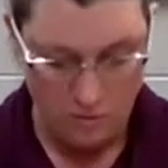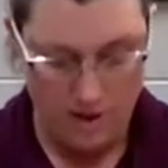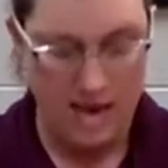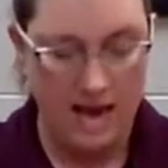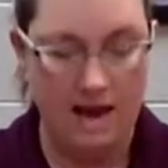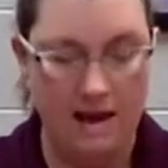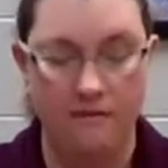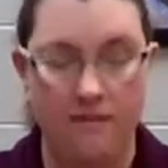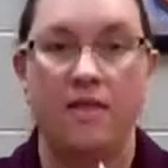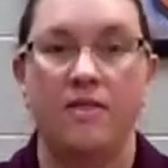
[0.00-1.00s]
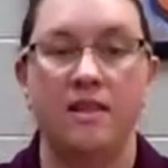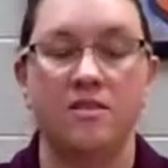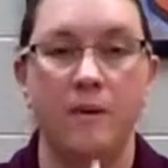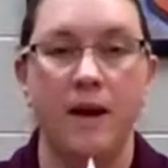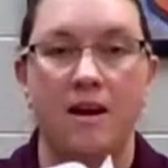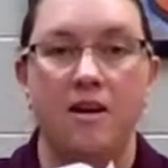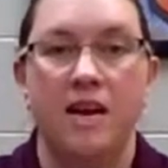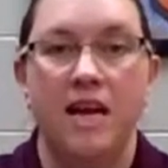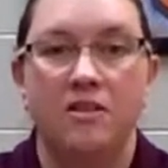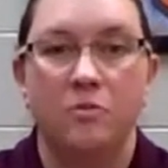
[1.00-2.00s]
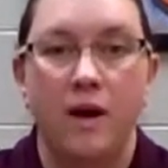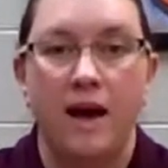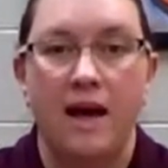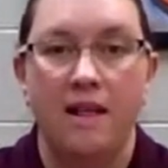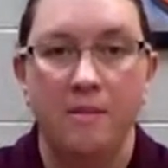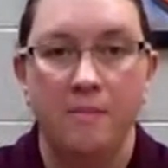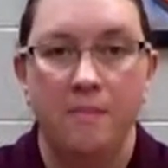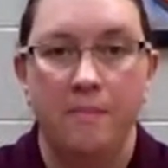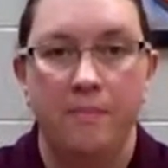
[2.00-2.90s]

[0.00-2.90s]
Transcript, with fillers: We have this pattern as well.